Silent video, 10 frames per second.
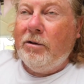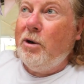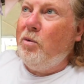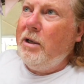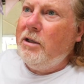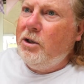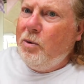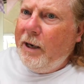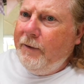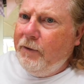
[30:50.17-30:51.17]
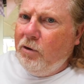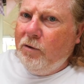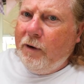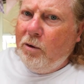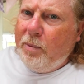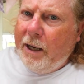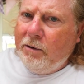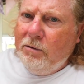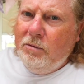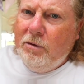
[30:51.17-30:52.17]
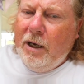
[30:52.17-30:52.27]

So one's a 24 volt panel